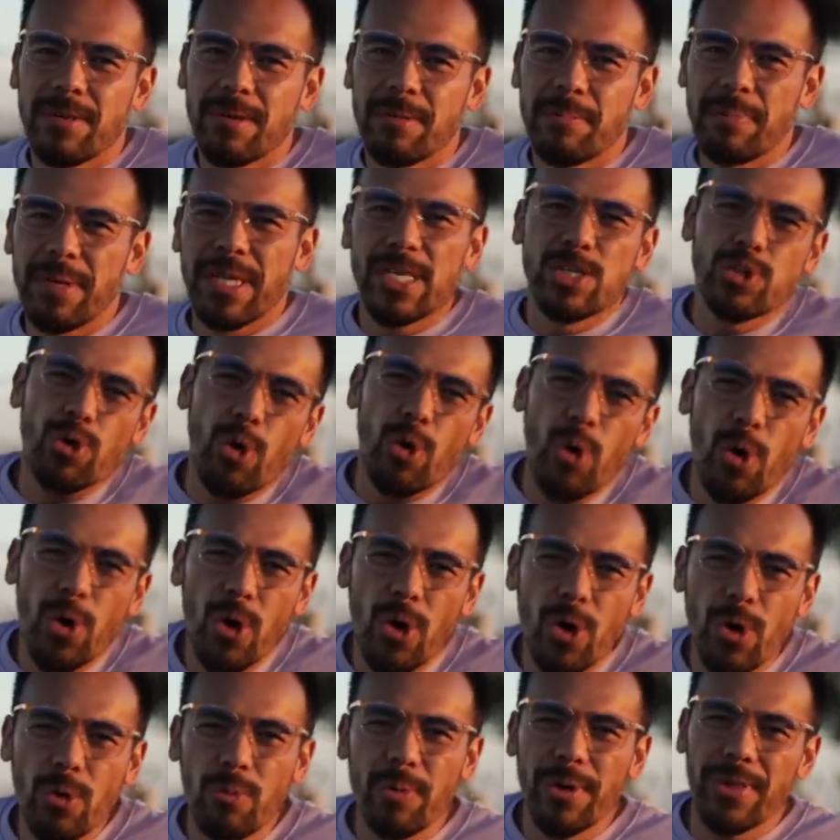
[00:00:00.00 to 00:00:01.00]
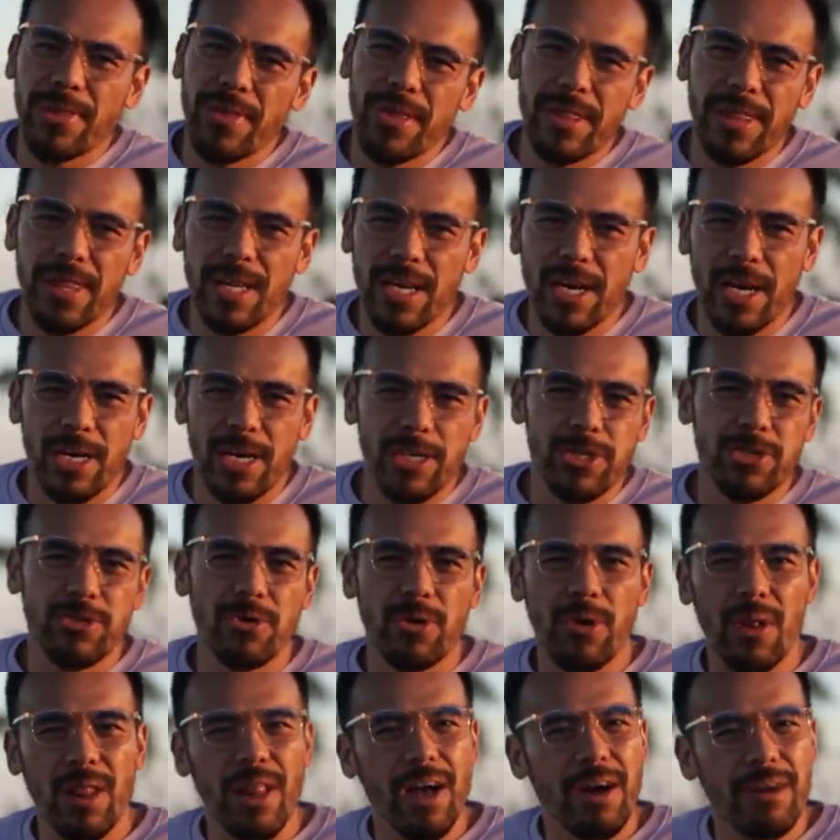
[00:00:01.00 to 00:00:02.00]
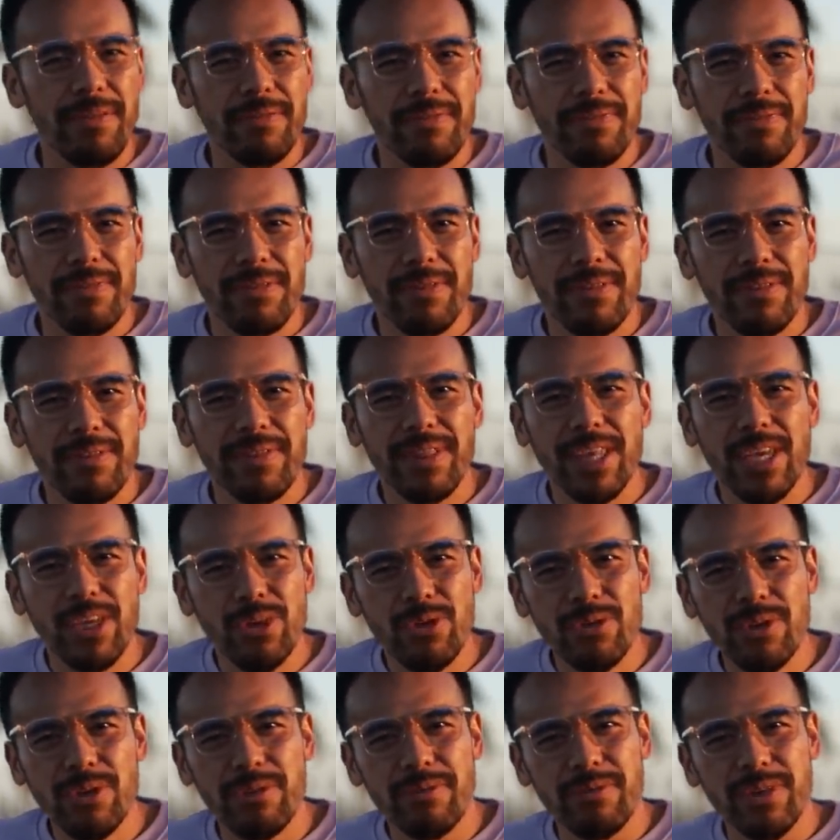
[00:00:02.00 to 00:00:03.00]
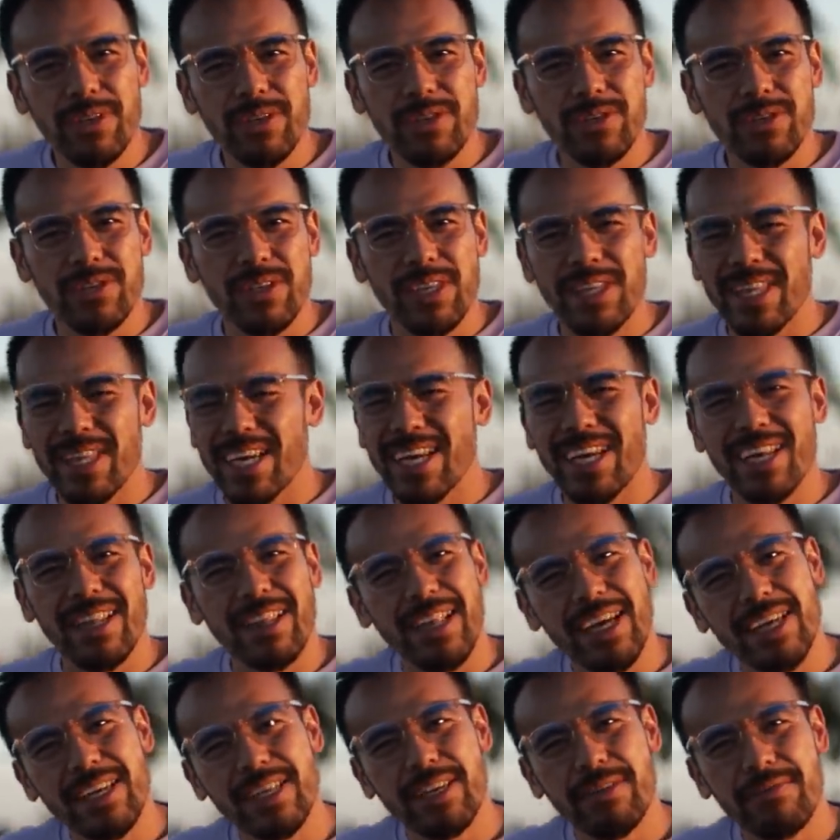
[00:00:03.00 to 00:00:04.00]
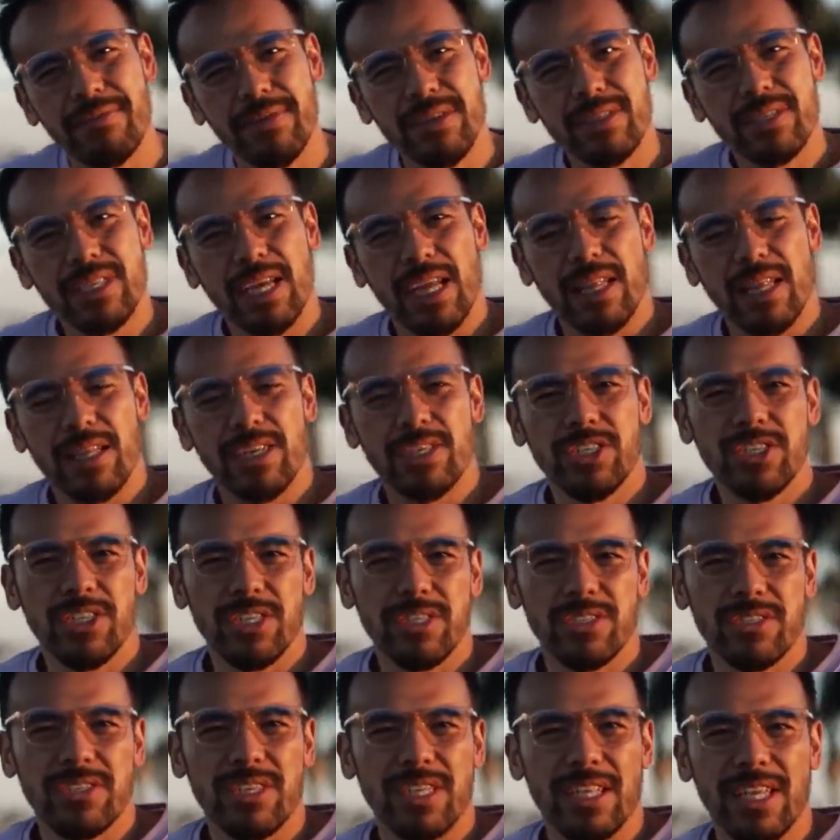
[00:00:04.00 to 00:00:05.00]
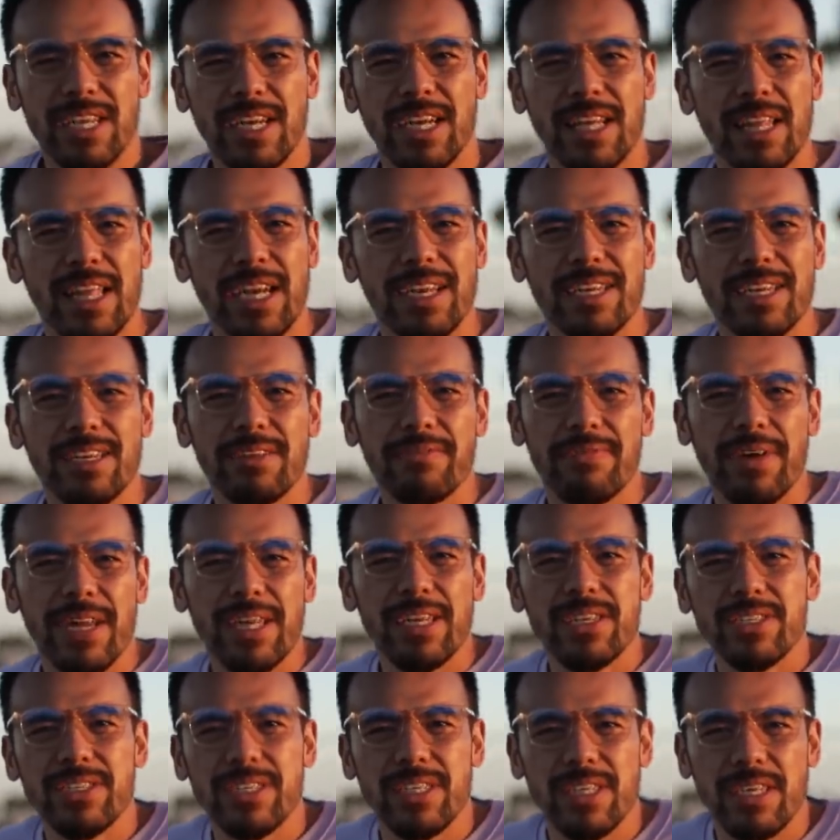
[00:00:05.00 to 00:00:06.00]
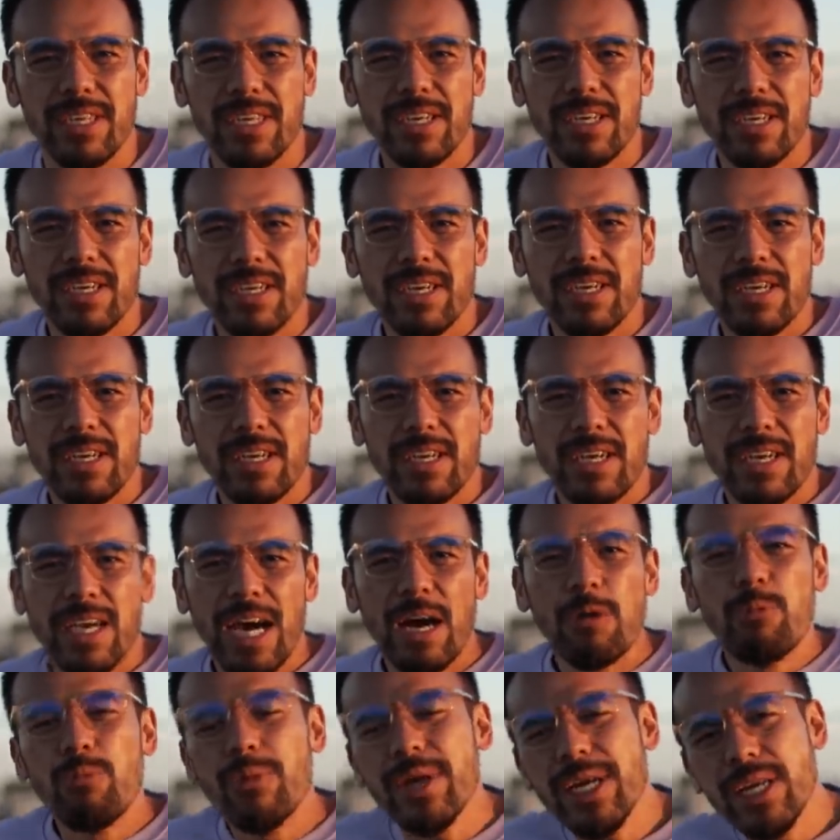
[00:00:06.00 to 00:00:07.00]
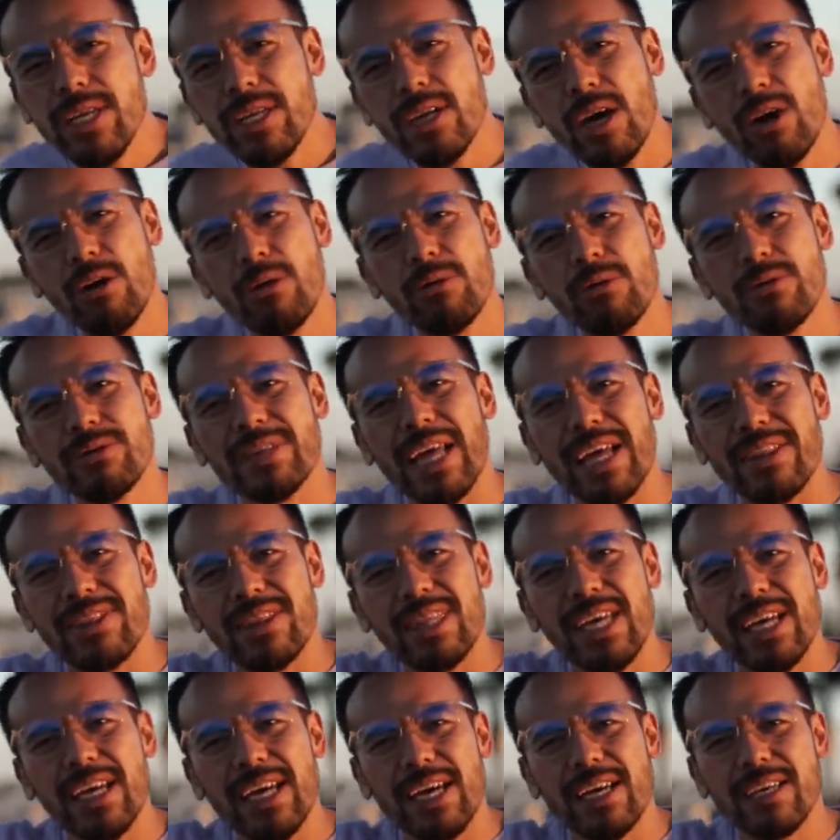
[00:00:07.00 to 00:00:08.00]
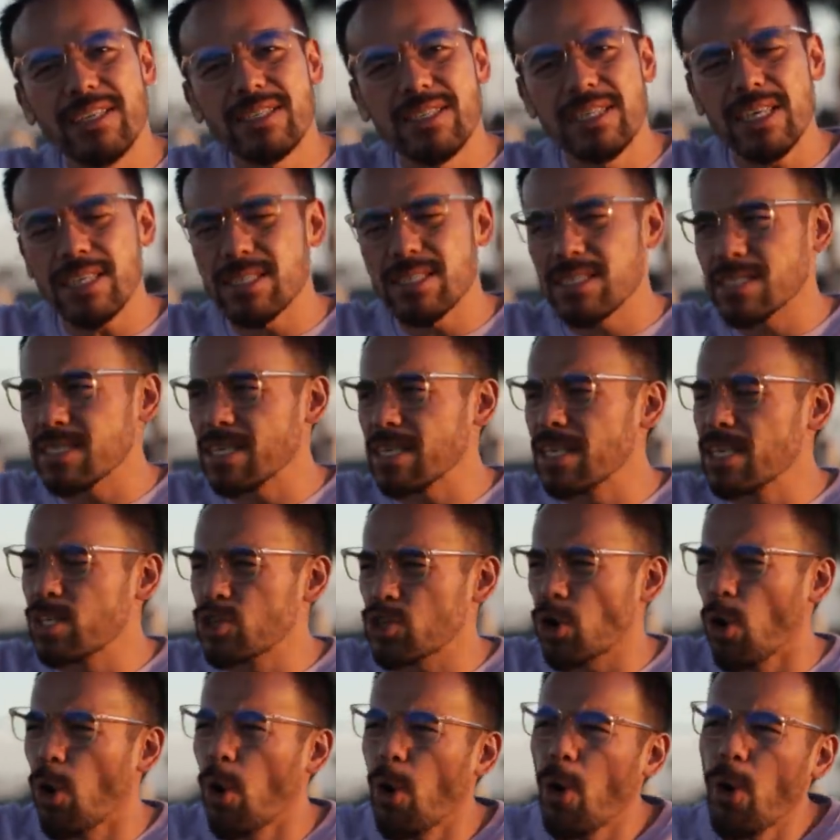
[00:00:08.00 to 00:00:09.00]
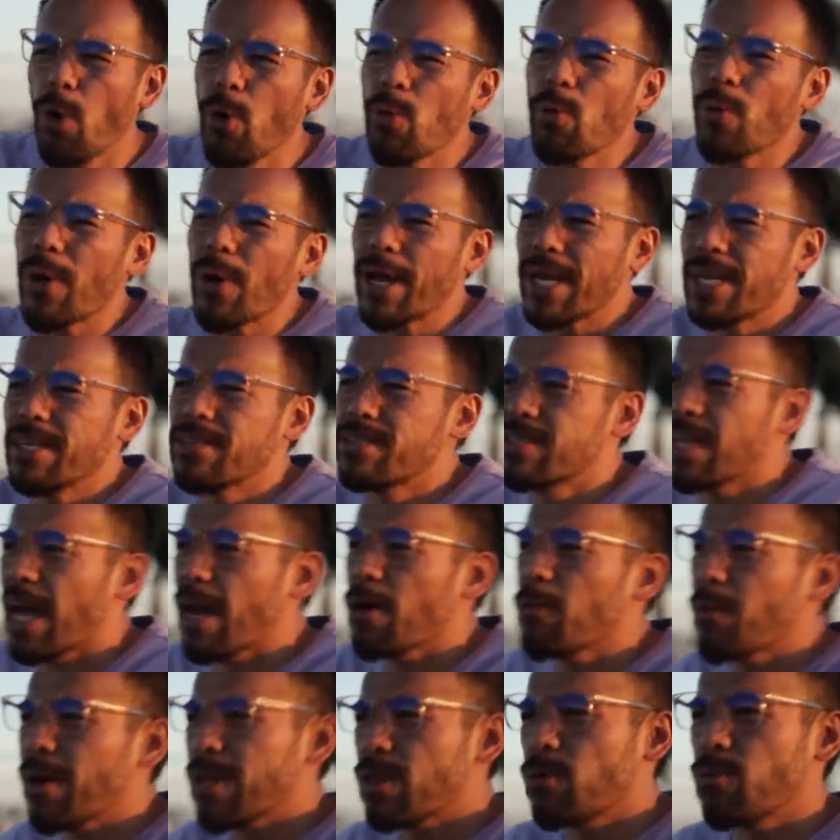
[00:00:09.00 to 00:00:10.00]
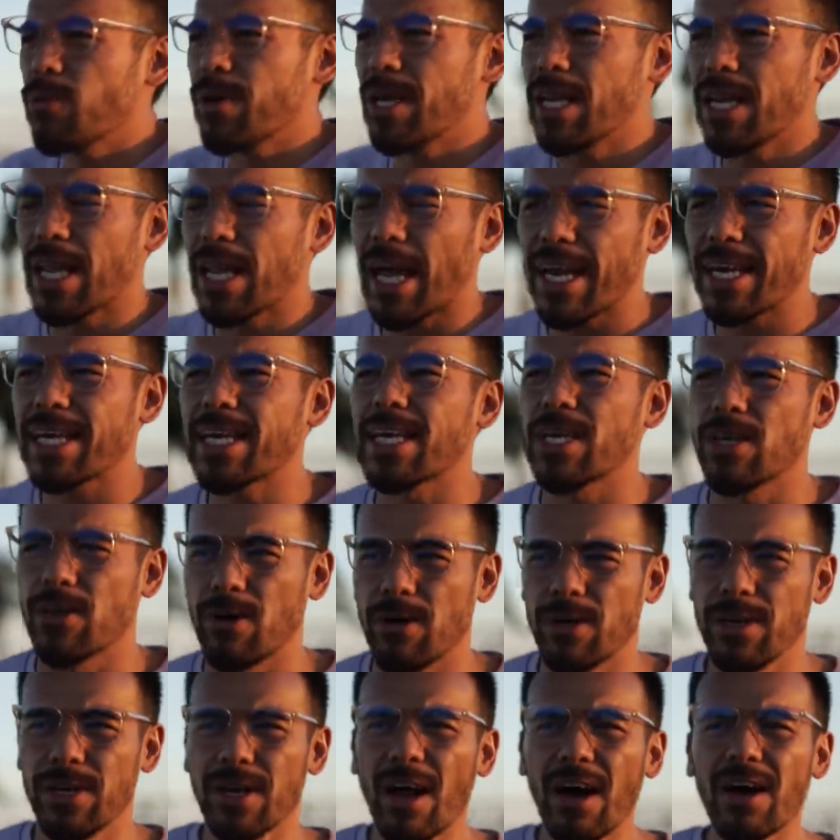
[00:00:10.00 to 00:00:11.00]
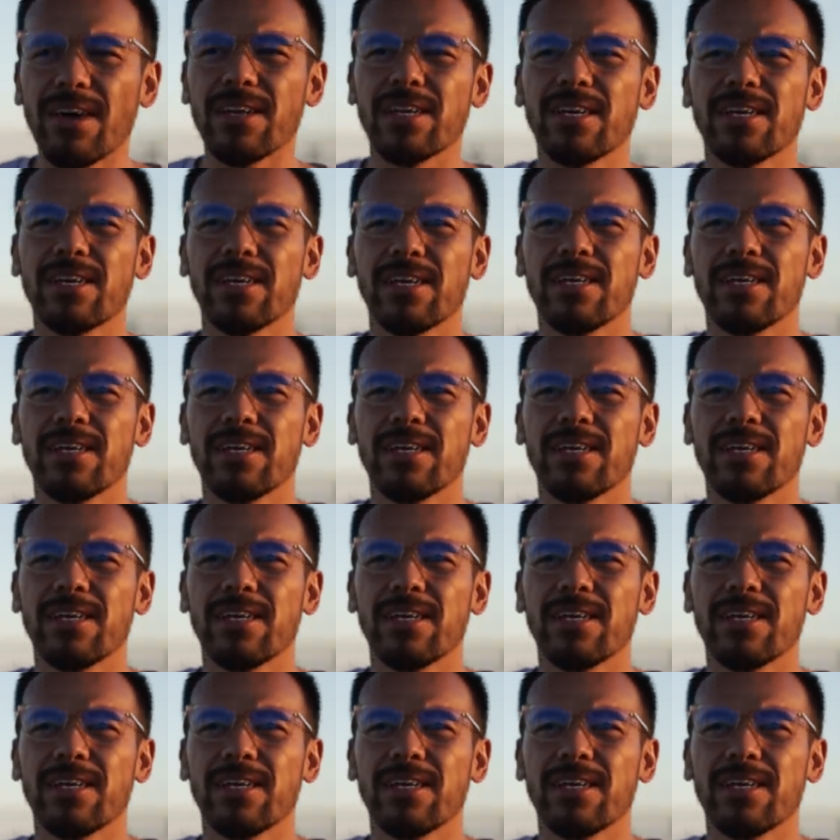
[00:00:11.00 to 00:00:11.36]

But it's all within the control of the universe and the collective intelligence and the collective energy. And we know that thing exists and it's always there whether we like it or not.